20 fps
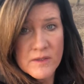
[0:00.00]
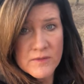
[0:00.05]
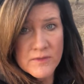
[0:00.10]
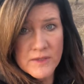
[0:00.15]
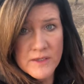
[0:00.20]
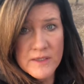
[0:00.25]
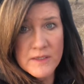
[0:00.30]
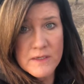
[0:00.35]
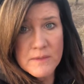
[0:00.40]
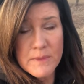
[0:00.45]

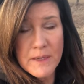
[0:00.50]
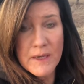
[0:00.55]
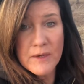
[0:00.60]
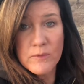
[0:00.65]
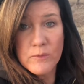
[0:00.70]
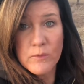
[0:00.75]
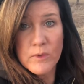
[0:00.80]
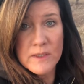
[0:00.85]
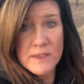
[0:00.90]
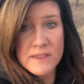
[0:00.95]
thinking
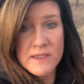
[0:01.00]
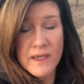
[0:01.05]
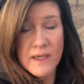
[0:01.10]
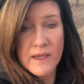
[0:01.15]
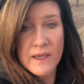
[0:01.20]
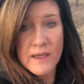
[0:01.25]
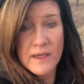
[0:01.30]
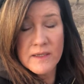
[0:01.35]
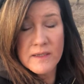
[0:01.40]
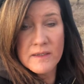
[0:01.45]
about one
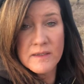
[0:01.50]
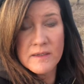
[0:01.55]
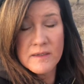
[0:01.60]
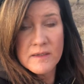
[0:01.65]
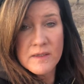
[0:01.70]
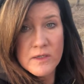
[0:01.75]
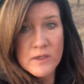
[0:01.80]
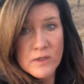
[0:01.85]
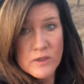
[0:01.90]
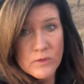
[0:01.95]
day,
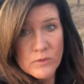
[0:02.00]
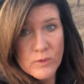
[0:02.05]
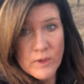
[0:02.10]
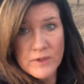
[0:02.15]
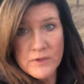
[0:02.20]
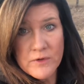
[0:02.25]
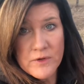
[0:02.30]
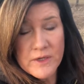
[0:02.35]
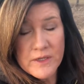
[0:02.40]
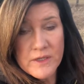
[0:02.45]

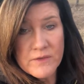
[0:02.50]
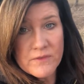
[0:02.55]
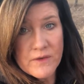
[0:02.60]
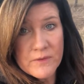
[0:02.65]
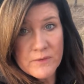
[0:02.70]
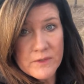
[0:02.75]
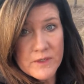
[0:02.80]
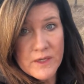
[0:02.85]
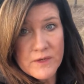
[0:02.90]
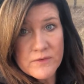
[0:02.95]
wondering if I
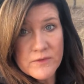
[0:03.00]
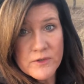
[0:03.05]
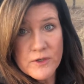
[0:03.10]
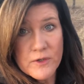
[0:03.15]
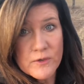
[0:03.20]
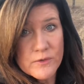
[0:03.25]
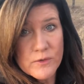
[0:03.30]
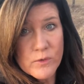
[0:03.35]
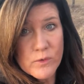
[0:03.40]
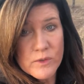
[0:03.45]
would ever
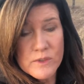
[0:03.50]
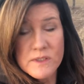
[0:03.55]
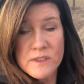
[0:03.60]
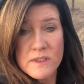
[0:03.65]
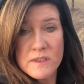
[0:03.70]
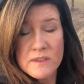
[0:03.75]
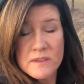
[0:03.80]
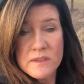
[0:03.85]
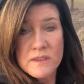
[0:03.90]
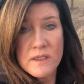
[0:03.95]
own
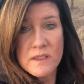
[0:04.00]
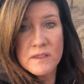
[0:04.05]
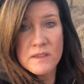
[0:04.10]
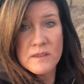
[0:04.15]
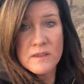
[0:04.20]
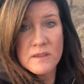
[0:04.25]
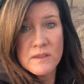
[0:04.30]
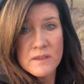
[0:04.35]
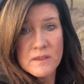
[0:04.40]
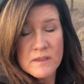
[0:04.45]
horses,
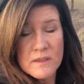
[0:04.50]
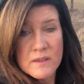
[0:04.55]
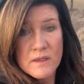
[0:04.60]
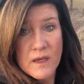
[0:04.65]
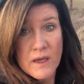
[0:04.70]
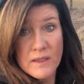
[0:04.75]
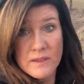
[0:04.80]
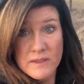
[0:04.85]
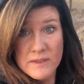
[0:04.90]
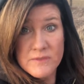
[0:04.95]

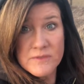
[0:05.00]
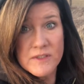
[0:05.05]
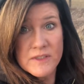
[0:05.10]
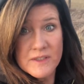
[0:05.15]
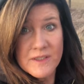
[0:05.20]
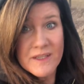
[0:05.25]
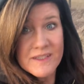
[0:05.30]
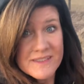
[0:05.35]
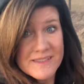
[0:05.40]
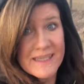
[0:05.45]
I lived in
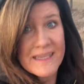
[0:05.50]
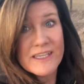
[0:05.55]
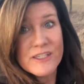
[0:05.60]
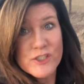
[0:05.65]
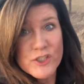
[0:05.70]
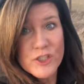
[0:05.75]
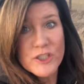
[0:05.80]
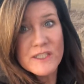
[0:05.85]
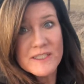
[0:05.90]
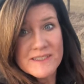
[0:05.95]
Los
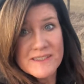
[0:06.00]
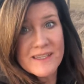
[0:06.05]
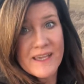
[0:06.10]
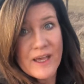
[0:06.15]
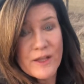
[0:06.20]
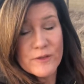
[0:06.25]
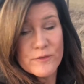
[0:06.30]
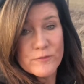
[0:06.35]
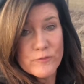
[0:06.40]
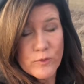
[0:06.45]
Angeles,
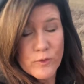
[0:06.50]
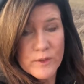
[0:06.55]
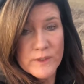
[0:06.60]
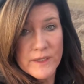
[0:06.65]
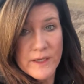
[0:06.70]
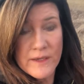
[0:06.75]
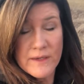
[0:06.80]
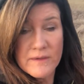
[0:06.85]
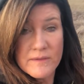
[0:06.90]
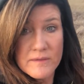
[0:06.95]

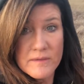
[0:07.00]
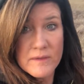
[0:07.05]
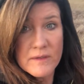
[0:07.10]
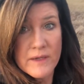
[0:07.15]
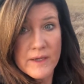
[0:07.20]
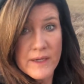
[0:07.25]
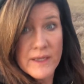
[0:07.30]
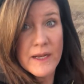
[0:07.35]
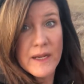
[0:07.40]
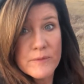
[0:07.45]
California,
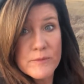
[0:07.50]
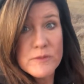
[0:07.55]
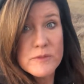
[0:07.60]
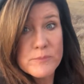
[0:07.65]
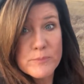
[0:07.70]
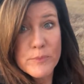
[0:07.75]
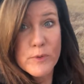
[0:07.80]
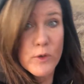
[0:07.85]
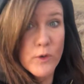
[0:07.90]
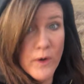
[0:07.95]
and I was
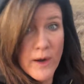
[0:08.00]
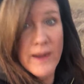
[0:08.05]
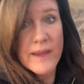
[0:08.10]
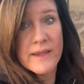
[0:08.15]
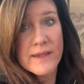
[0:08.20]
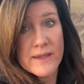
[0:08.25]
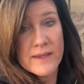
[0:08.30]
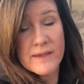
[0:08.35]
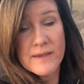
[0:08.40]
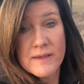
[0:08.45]

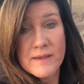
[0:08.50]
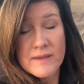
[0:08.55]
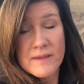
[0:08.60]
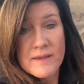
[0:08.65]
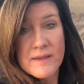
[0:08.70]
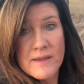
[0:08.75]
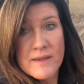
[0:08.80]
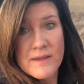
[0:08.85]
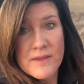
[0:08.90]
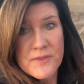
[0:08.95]
praying
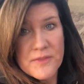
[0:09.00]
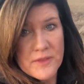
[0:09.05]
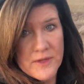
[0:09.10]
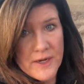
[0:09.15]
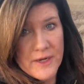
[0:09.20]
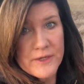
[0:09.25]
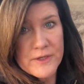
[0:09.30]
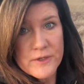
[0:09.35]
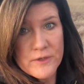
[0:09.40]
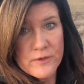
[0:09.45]
that
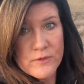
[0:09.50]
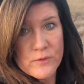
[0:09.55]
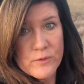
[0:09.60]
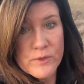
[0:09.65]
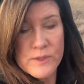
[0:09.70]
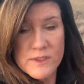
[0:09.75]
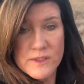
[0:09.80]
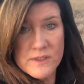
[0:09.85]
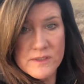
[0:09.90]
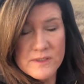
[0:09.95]
I could own
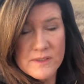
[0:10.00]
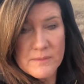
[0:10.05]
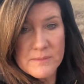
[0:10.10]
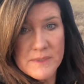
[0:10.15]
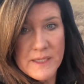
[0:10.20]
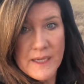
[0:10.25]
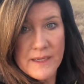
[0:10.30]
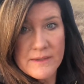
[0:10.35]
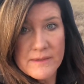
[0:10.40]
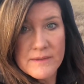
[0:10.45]
horses
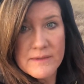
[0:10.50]
someday.